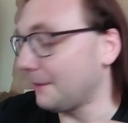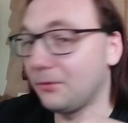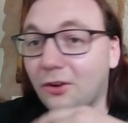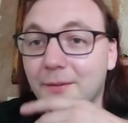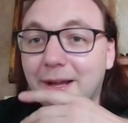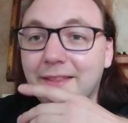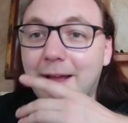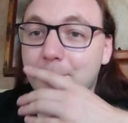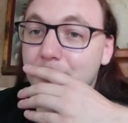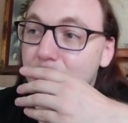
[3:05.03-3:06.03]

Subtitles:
Sorry about that.